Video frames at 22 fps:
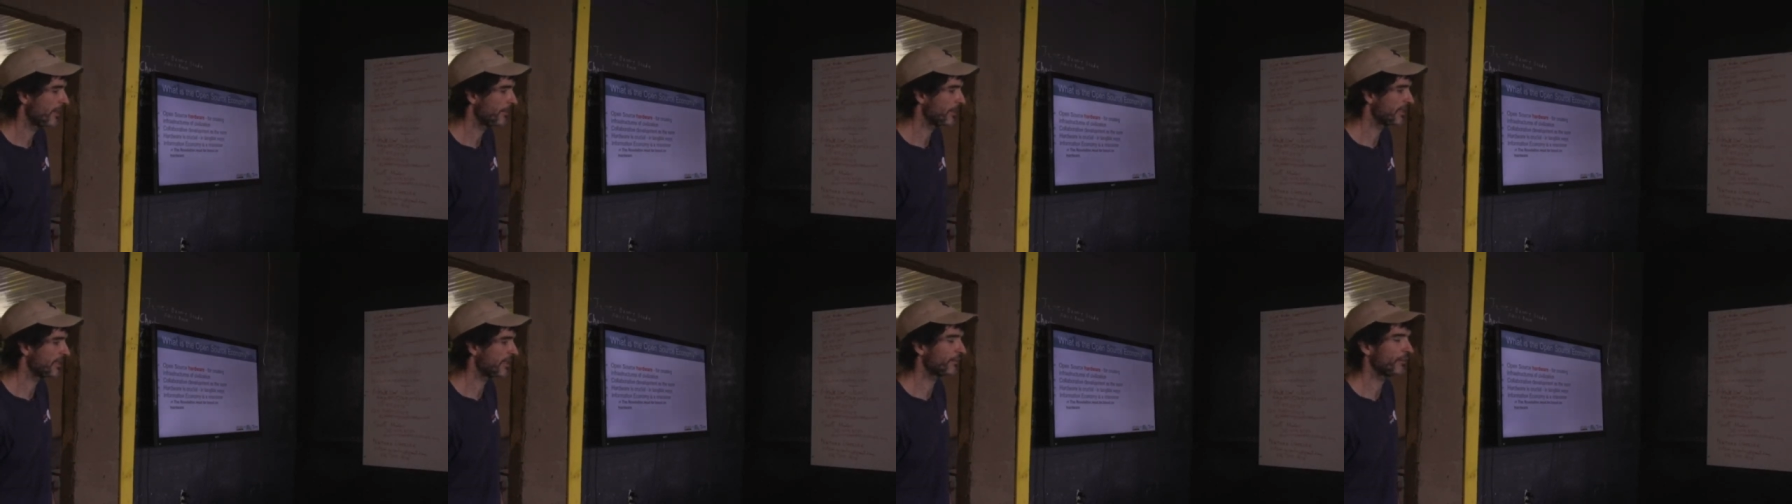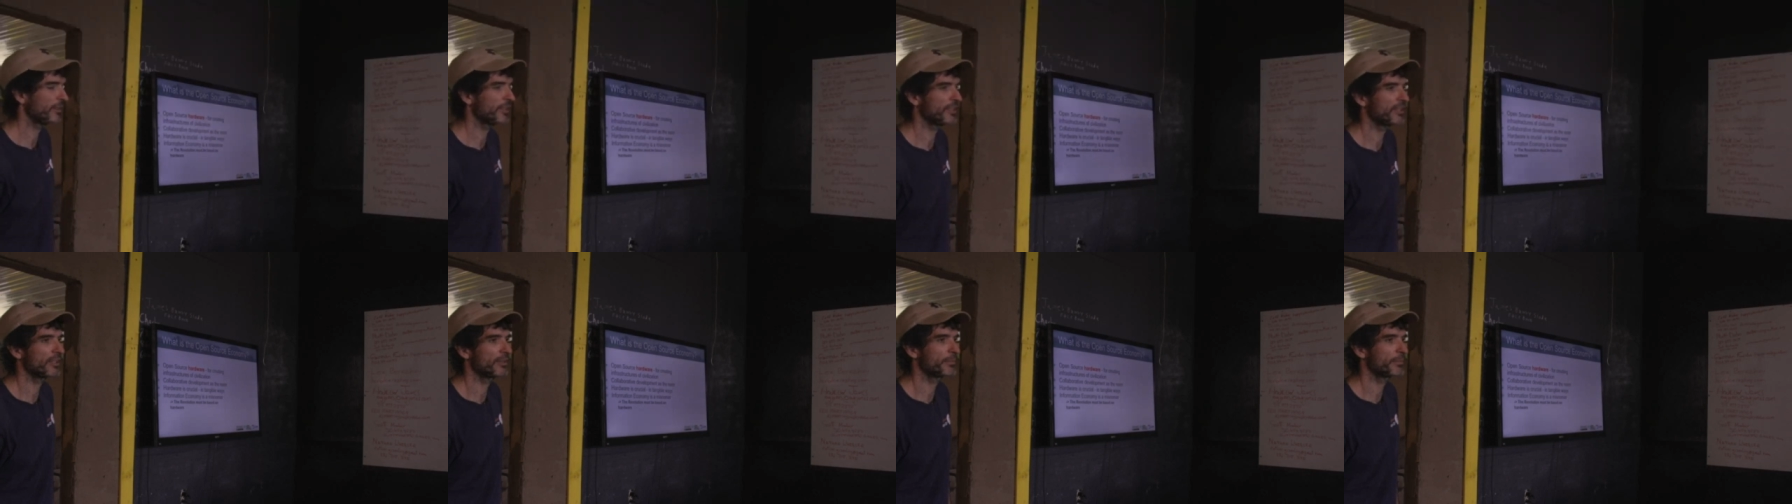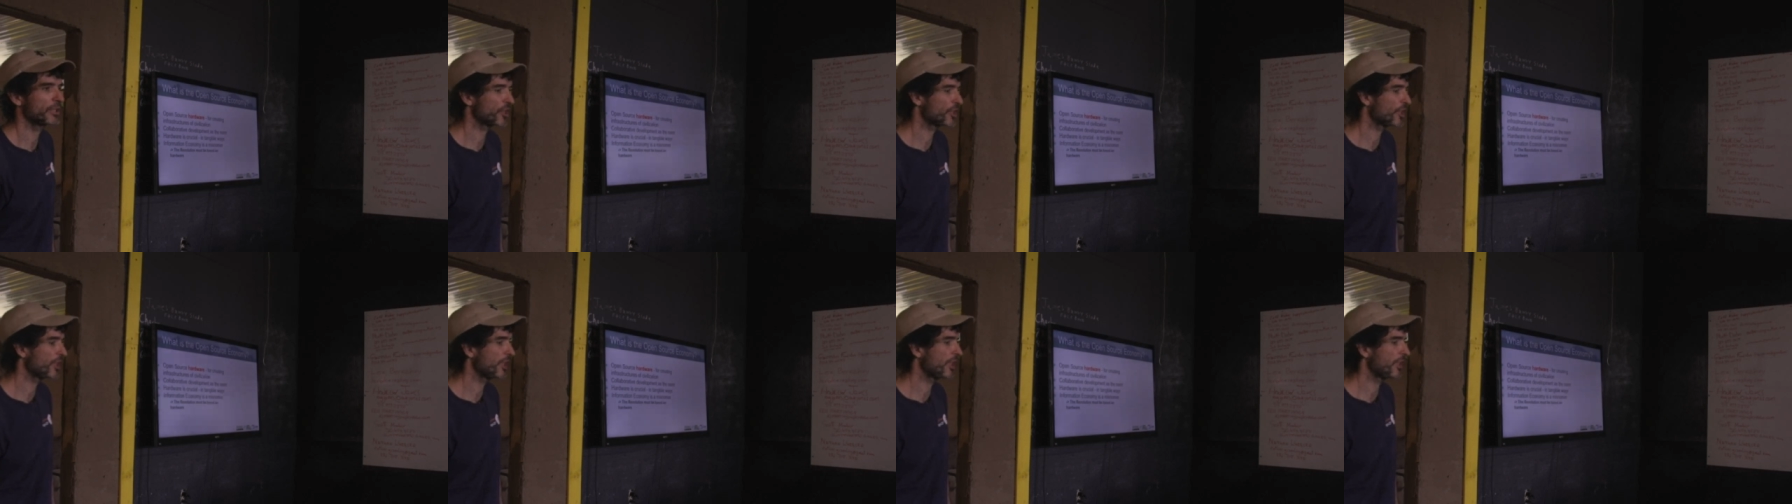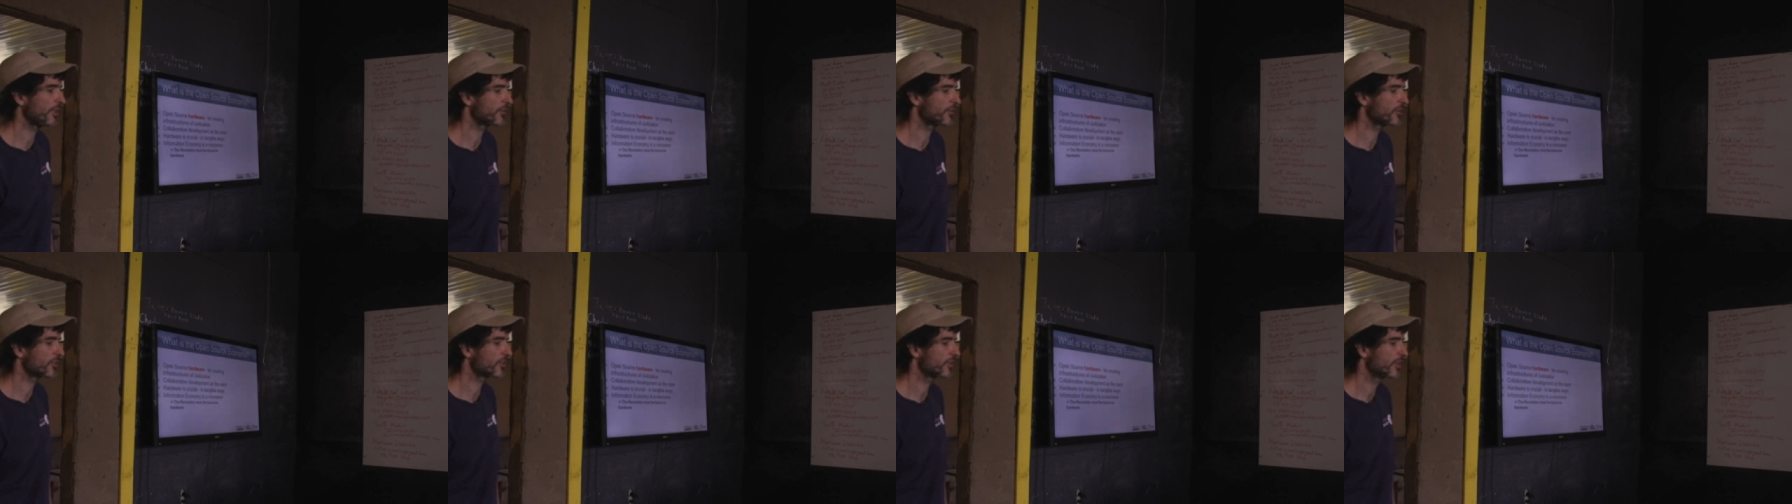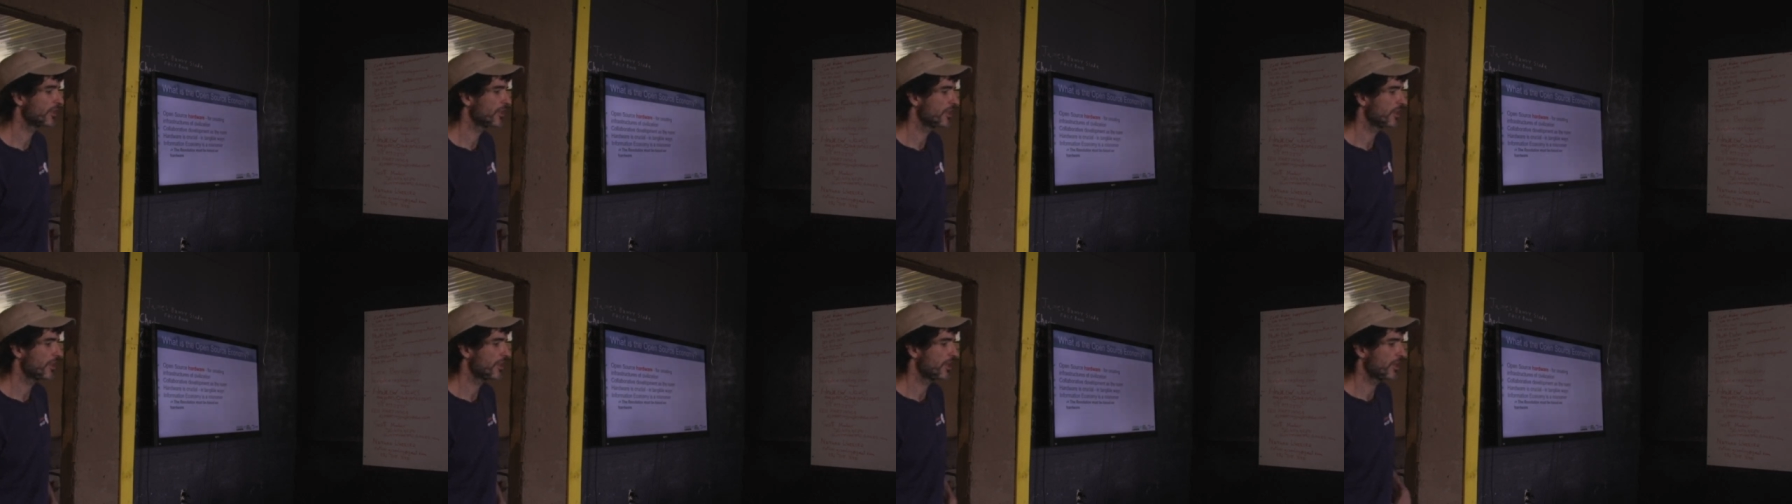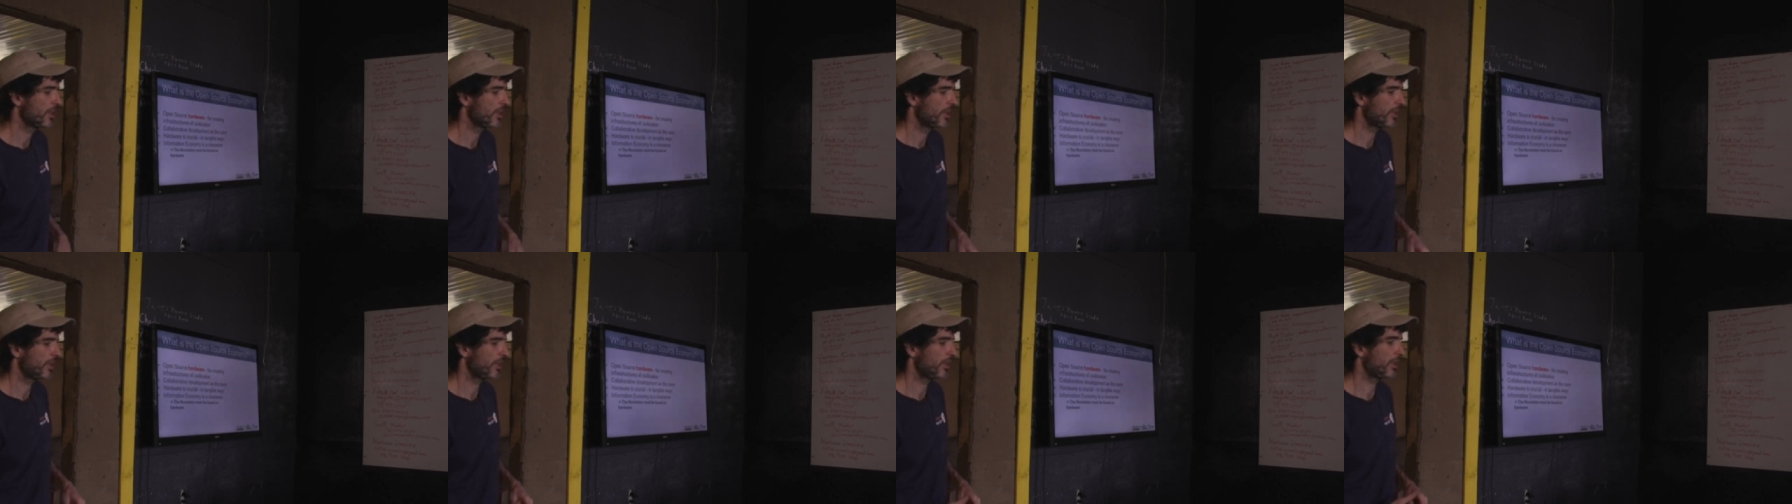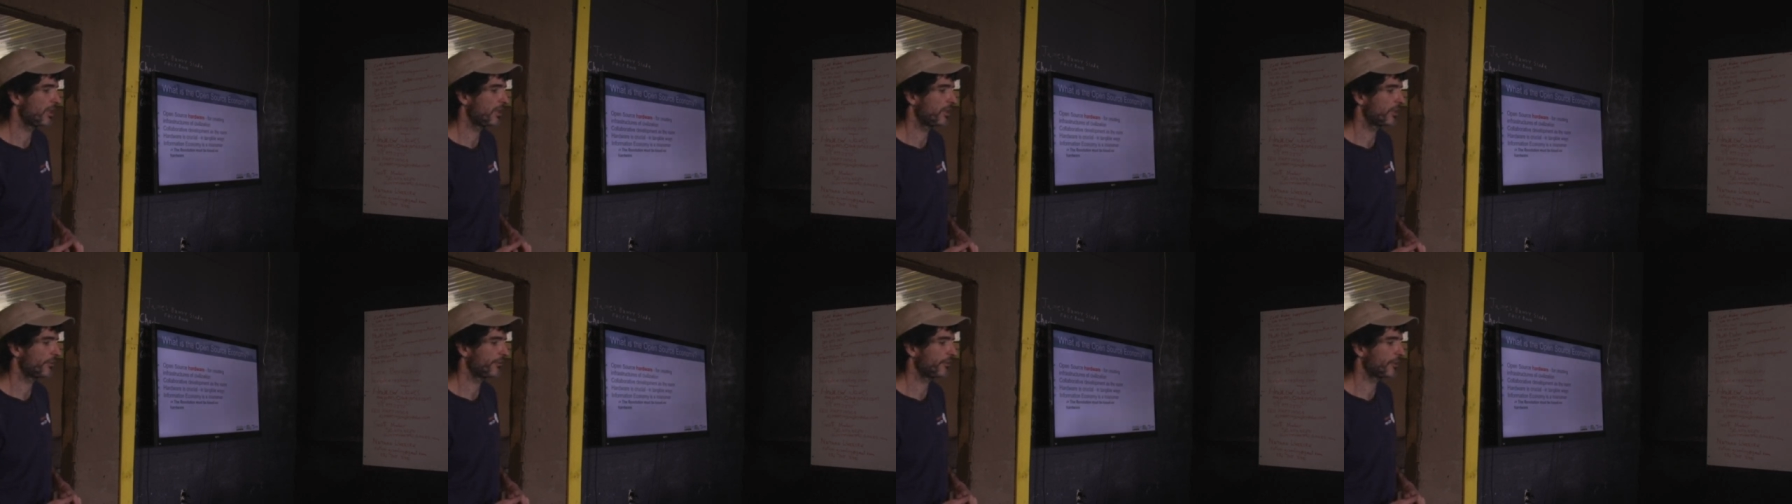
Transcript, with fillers: I mean, definitely the machines are